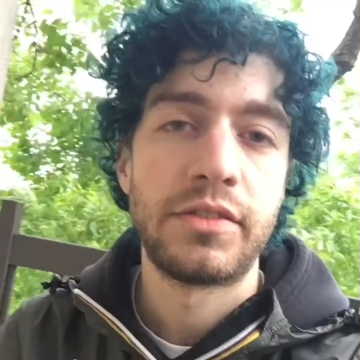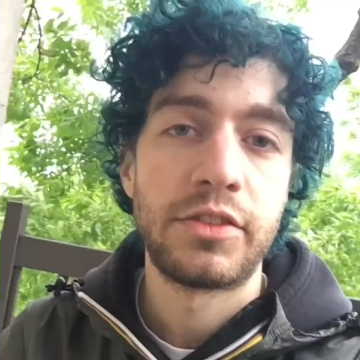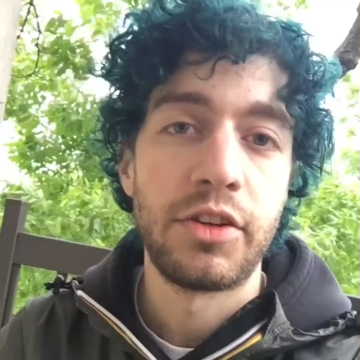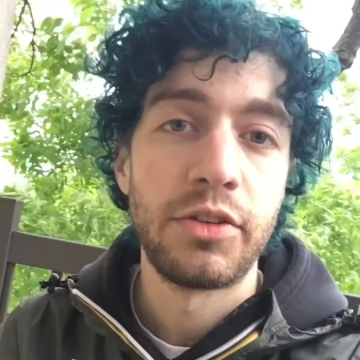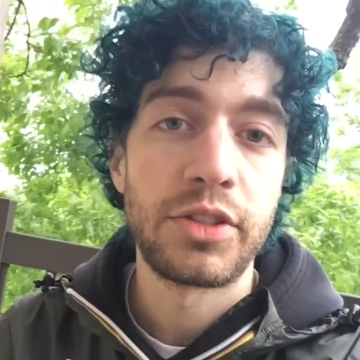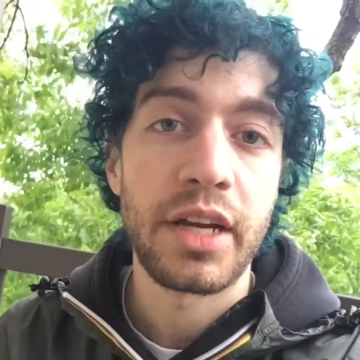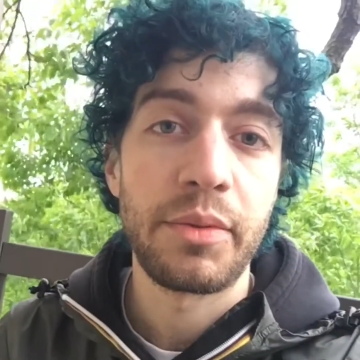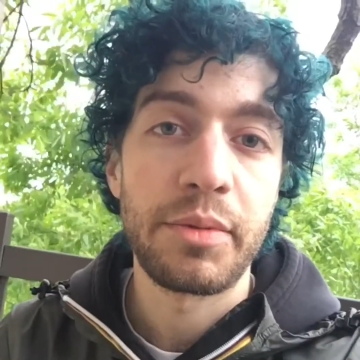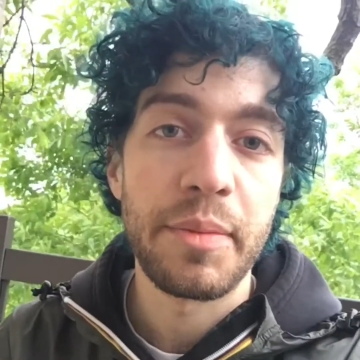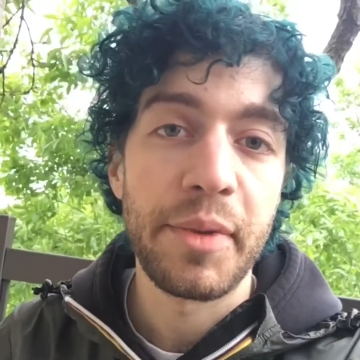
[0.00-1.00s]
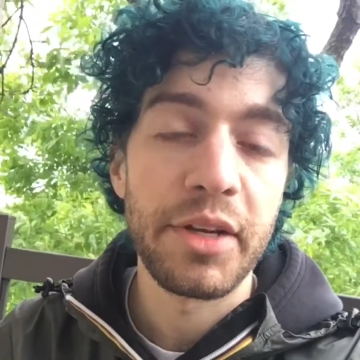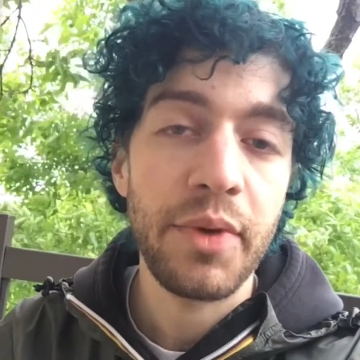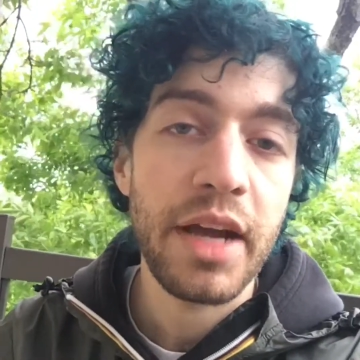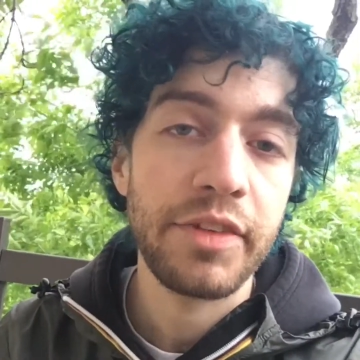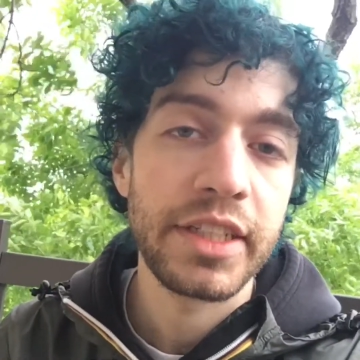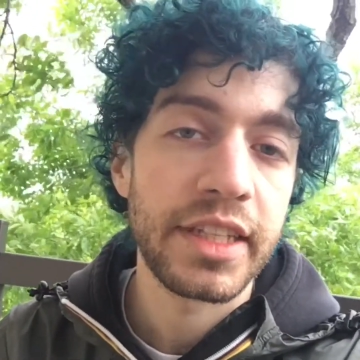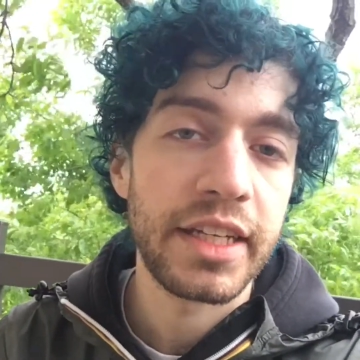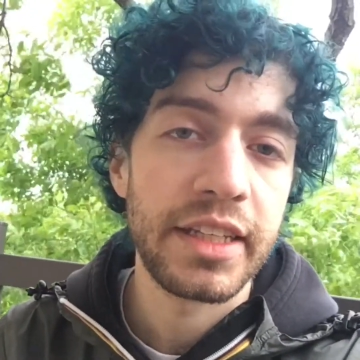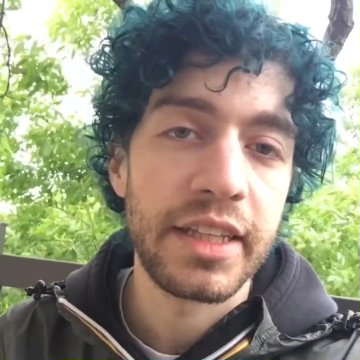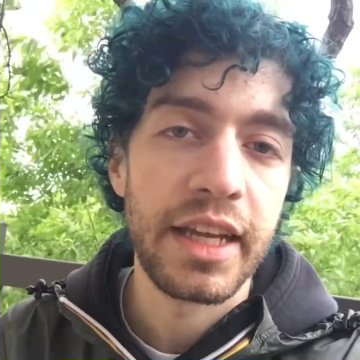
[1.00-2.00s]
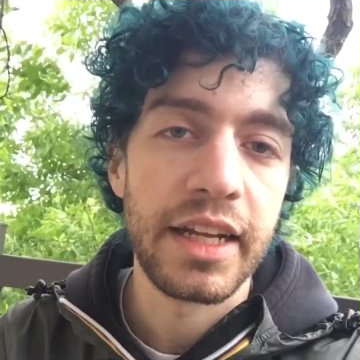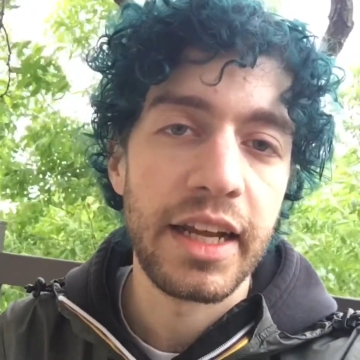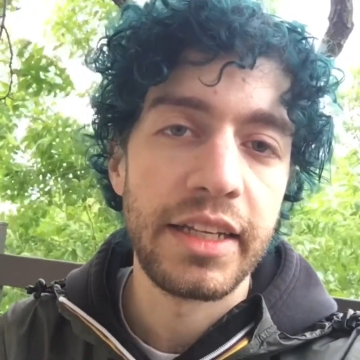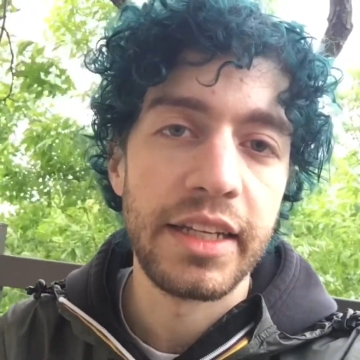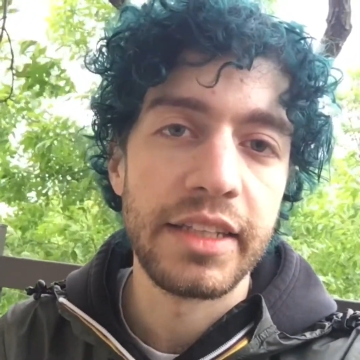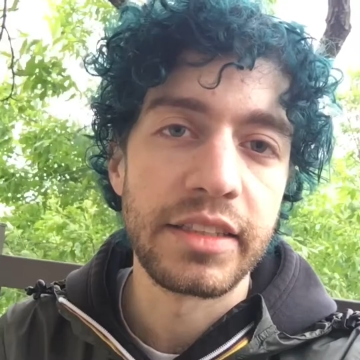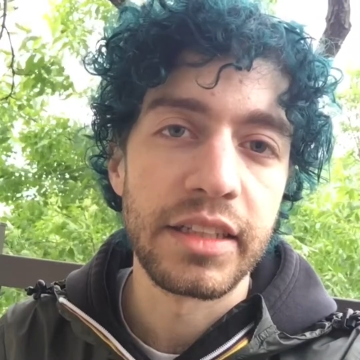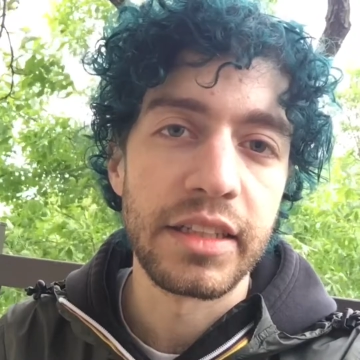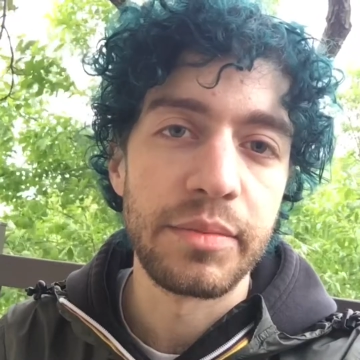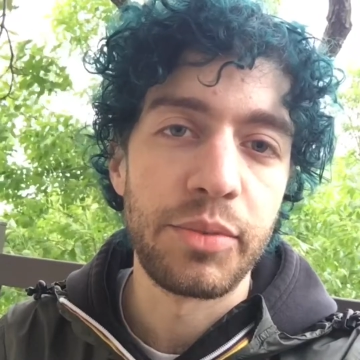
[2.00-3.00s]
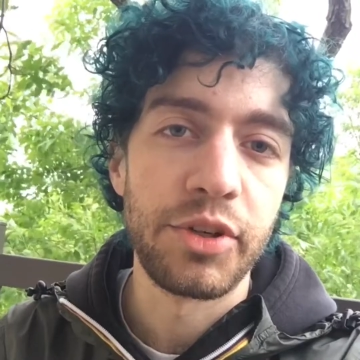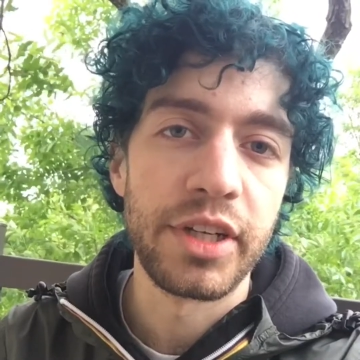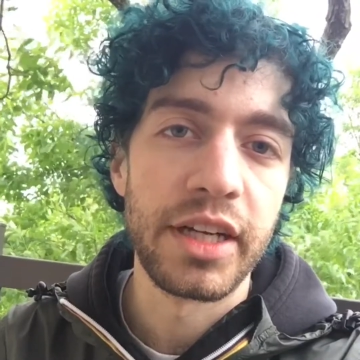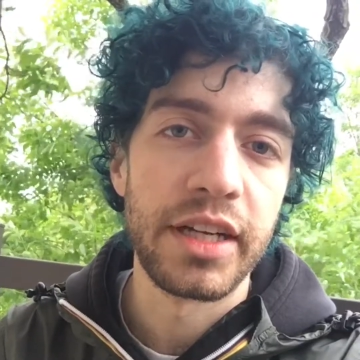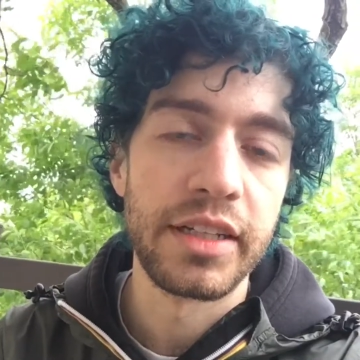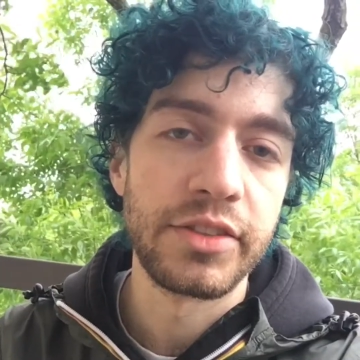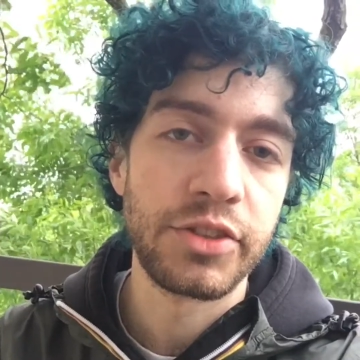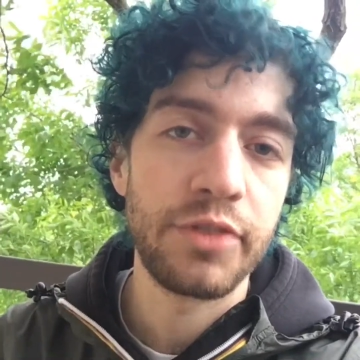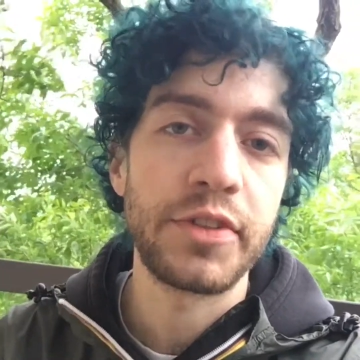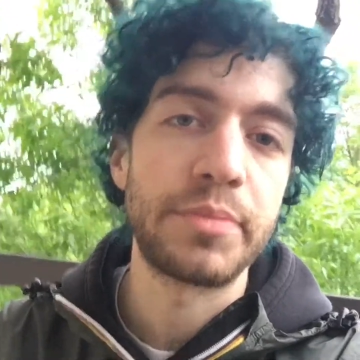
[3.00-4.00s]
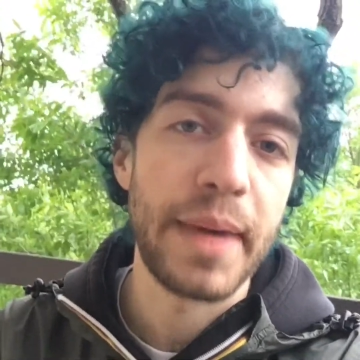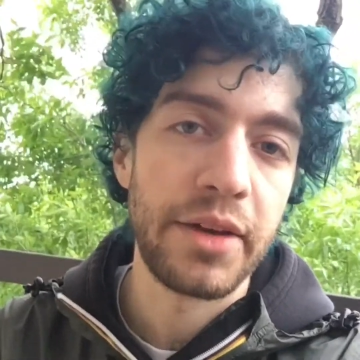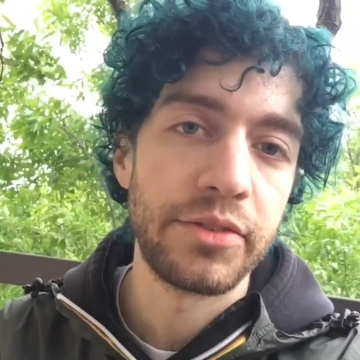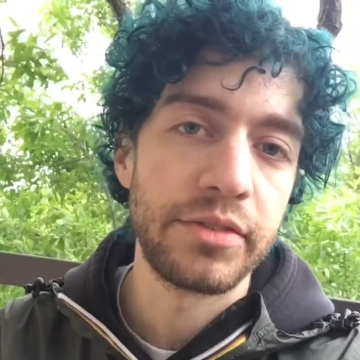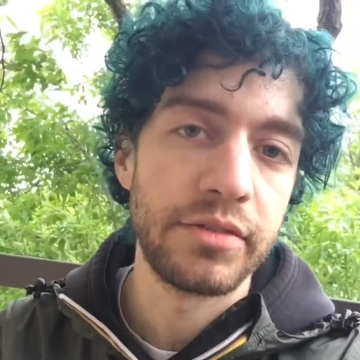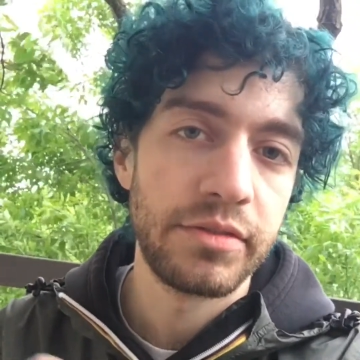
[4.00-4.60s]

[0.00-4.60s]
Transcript: So talking with my buddy Raph, I decided that I needed to put a surface mount